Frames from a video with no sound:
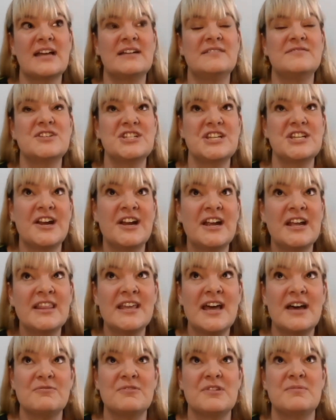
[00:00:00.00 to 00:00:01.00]
in kind of sharing
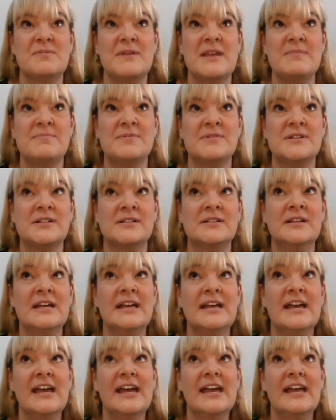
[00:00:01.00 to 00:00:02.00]
that with people,
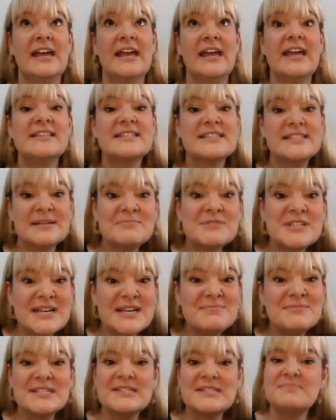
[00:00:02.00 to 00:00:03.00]
it
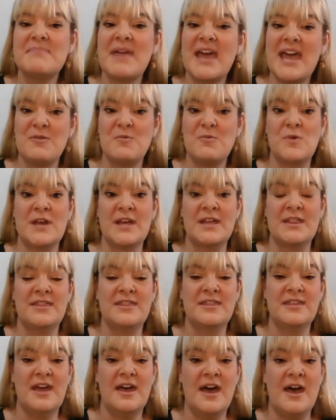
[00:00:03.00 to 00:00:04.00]
sometimes is met with,
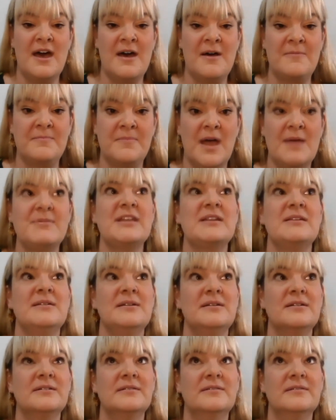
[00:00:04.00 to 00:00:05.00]

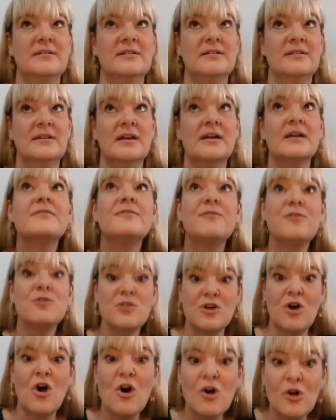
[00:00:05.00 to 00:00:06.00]

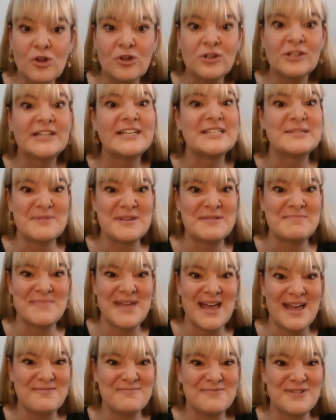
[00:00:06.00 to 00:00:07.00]
for the whole, it's been
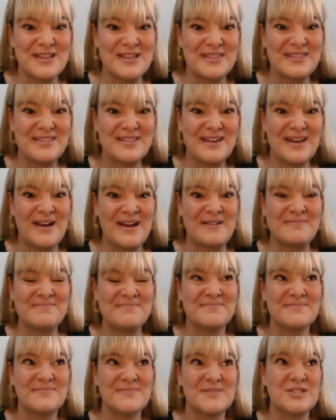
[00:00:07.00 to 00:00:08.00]
met with
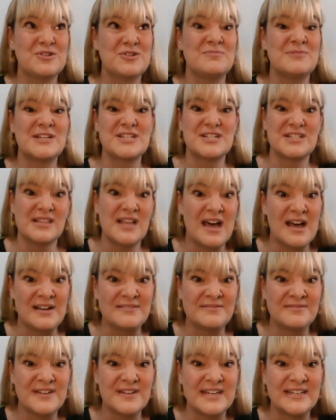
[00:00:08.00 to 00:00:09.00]
so much
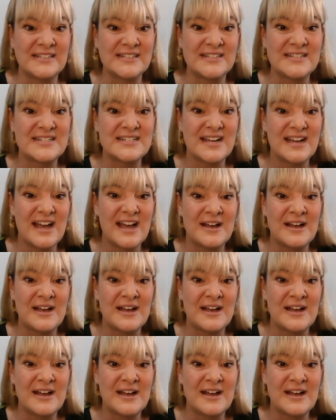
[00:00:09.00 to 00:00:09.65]
love and